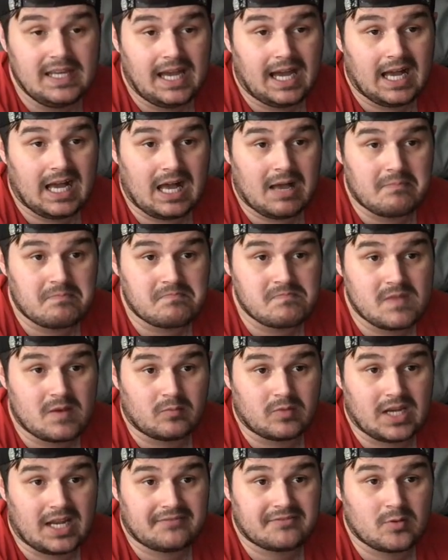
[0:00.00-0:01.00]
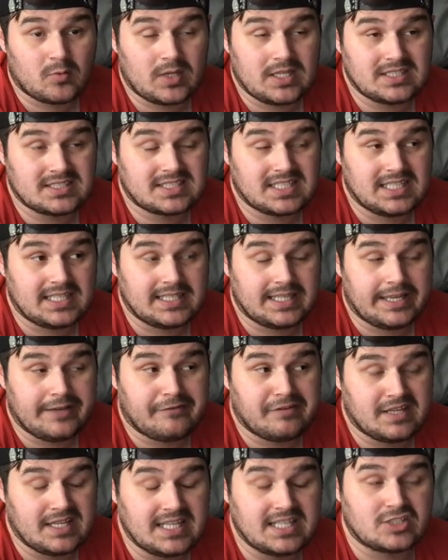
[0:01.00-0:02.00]
And we'll have to wait and see if
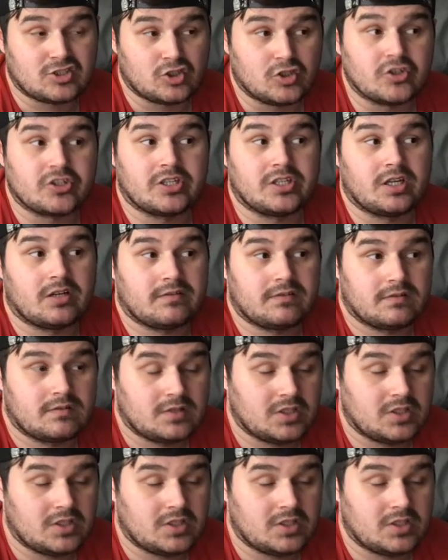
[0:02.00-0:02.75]
he is good enough.